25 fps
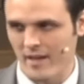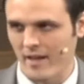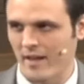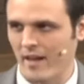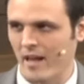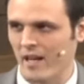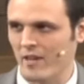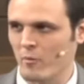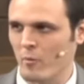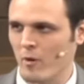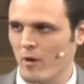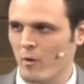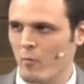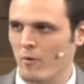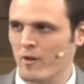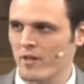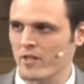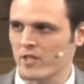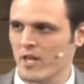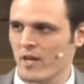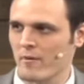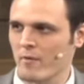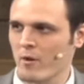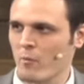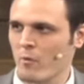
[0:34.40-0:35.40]
And I just want to
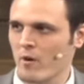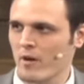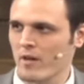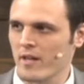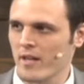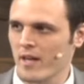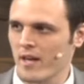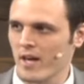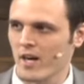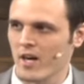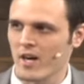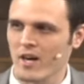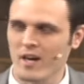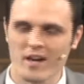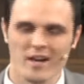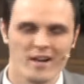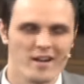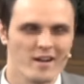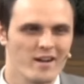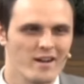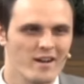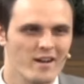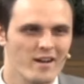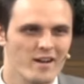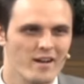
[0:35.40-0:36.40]
wish everyone here
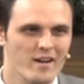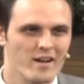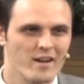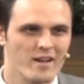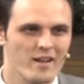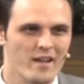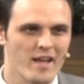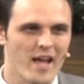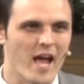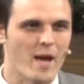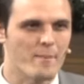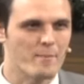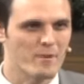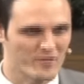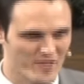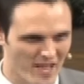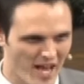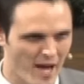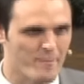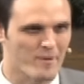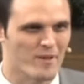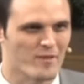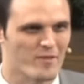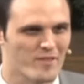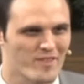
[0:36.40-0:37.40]
happy
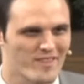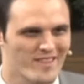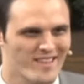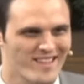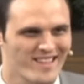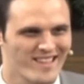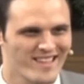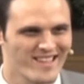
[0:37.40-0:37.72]
Sabbath.